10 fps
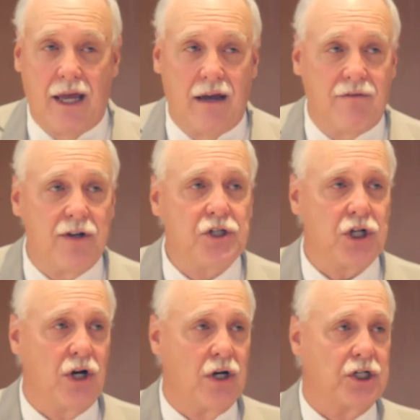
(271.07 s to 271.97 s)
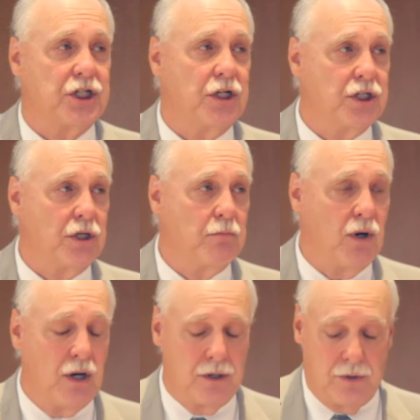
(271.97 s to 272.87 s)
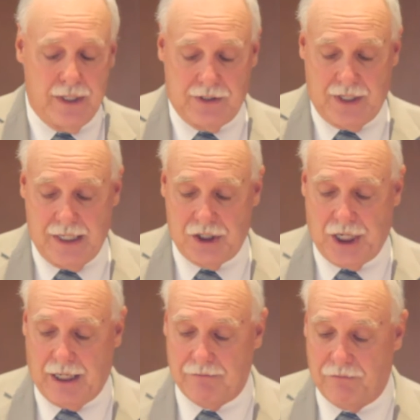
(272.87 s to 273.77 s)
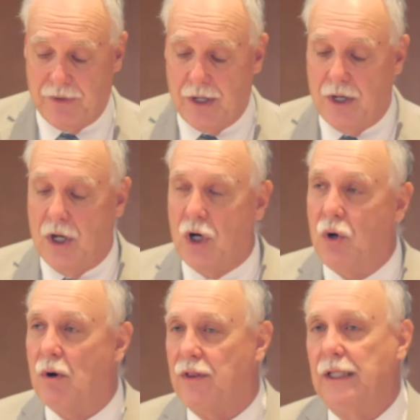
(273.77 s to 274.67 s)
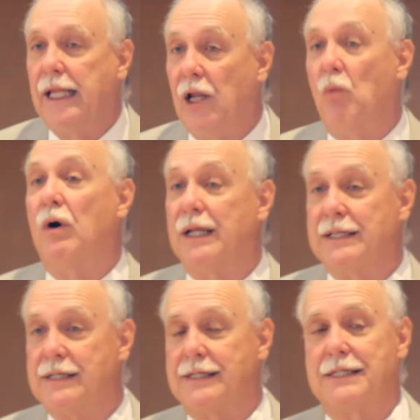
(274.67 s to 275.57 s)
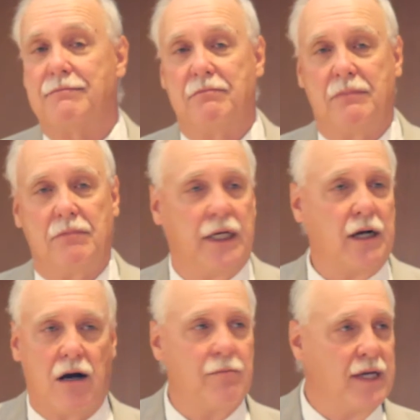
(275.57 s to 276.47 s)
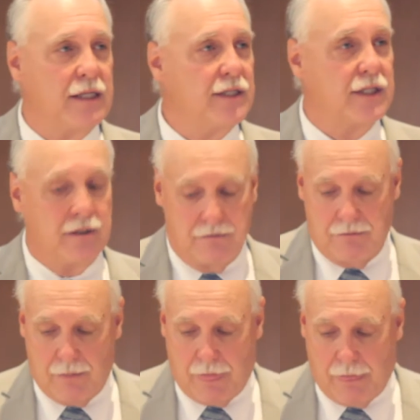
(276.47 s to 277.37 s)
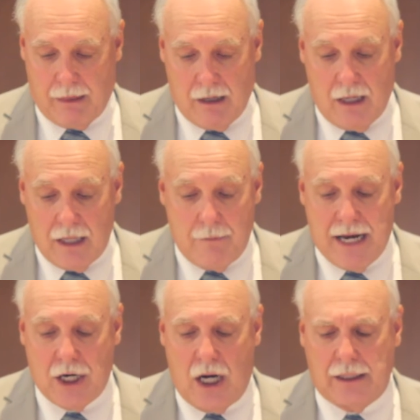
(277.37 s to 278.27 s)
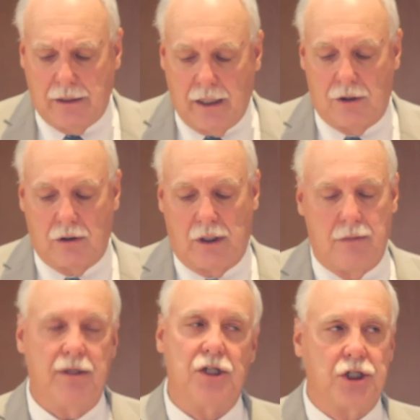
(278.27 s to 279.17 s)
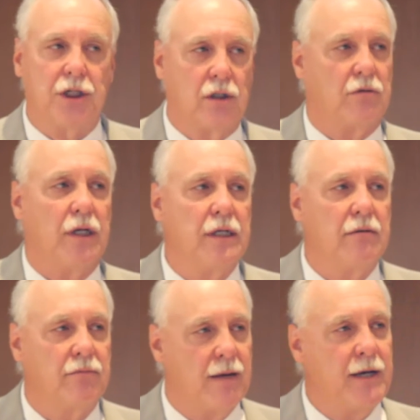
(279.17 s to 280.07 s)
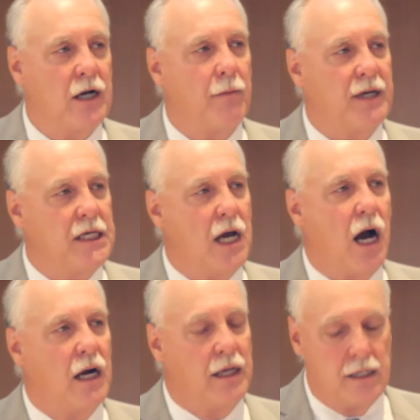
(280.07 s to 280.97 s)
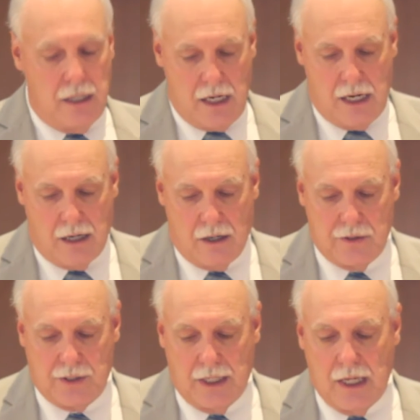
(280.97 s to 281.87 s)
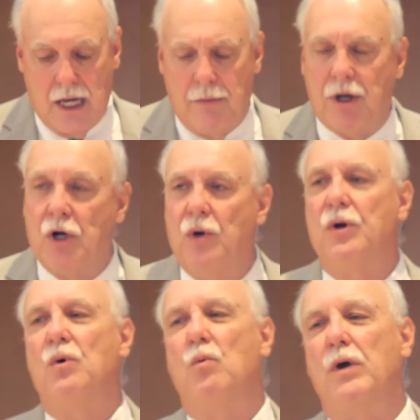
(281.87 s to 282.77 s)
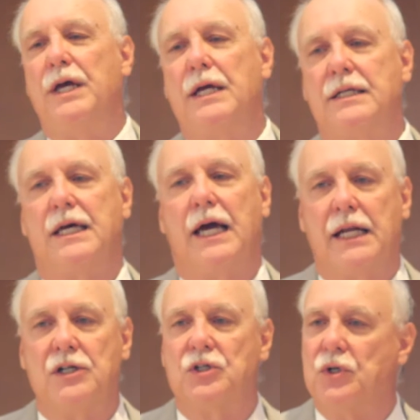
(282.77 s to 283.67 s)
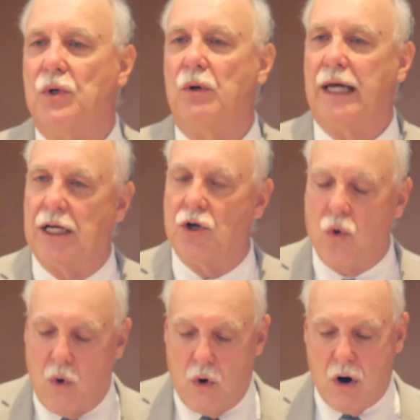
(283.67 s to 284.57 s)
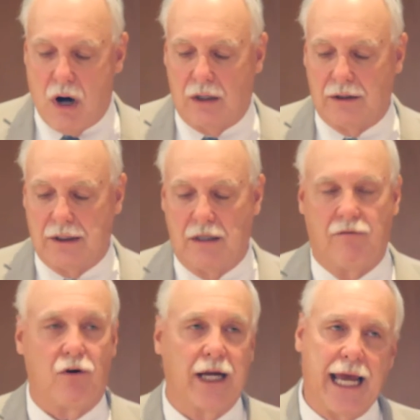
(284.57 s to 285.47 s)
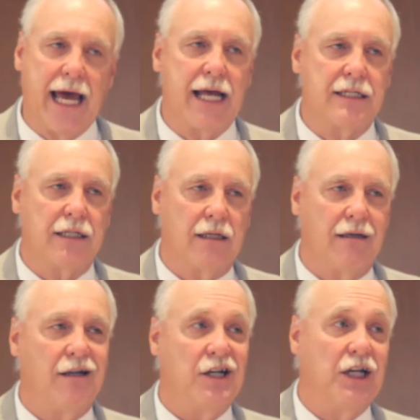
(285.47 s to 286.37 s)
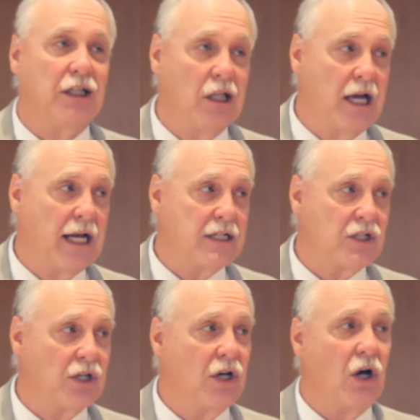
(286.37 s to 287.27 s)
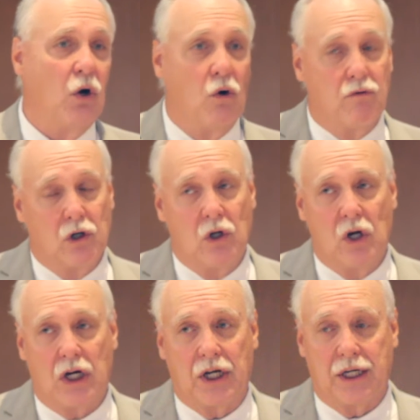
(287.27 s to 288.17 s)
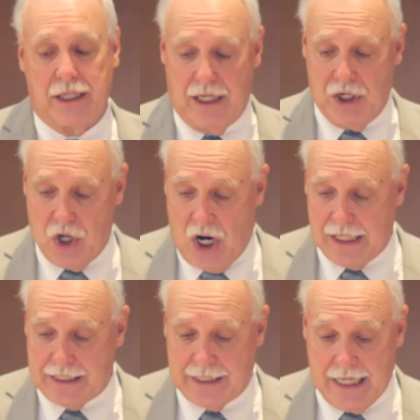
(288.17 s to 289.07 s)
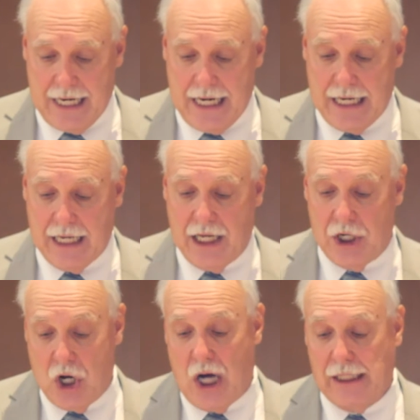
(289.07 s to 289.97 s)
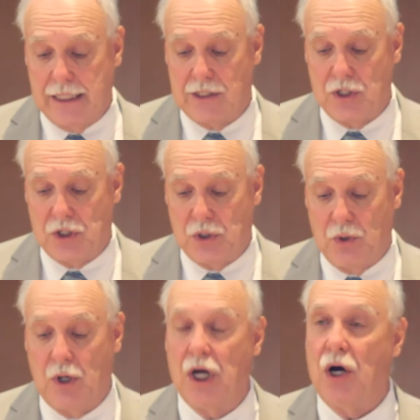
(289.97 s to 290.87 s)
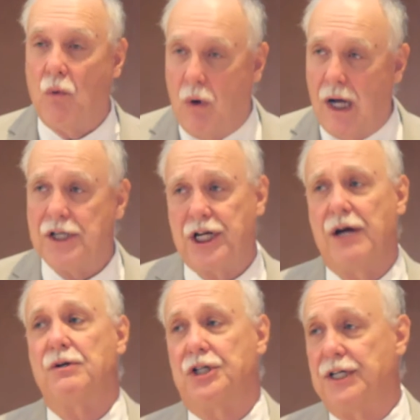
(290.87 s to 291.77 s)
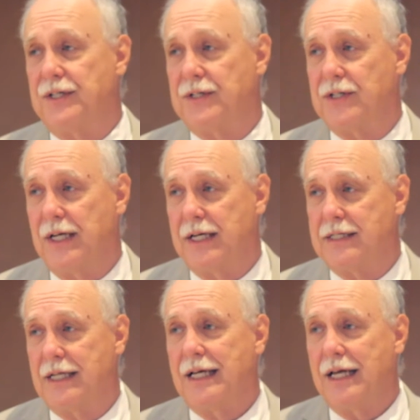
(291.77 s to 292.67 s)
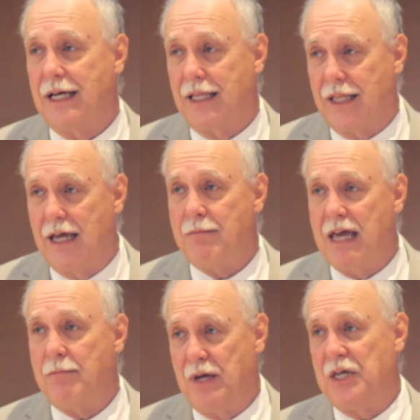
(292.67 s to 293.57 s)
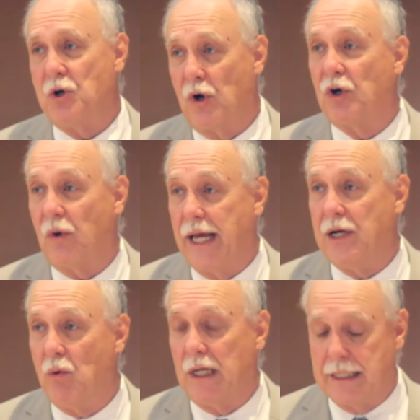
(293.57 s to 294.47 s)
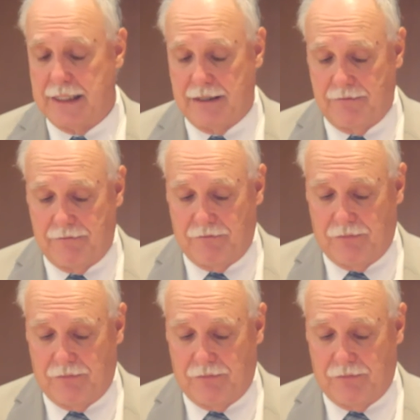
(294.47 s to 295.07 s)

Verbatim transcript: Every church should ponder this teaching. Who are the little ones in our midst? They may not literally be children, they may not be young in years, but who do we tend to ignore, forget, neglect, overlook, not see, not listen to. Watch out, Jesus says. They may be your great ones.